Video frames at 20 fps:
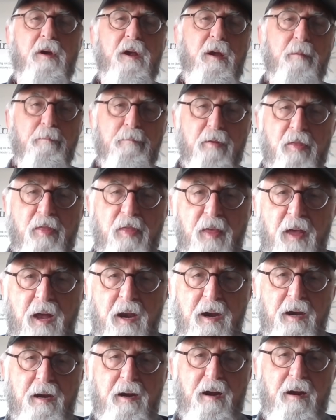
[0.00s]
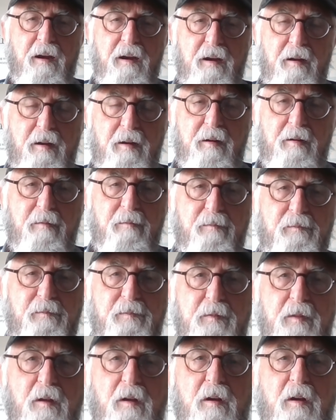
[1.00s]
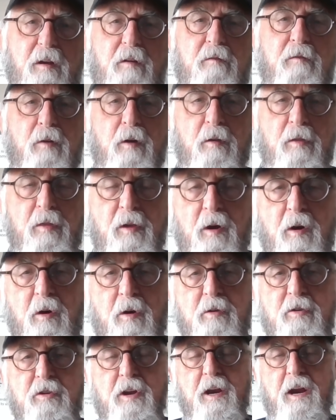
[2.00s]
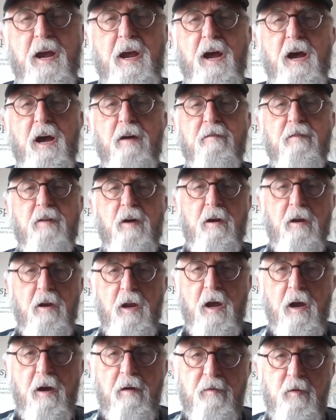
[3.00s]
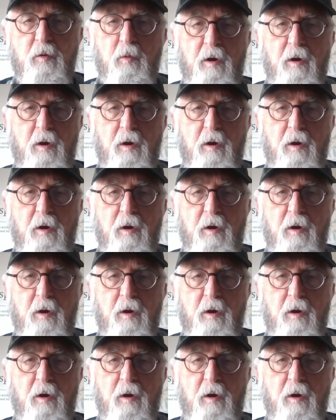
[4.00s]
empathetic for those that have a loved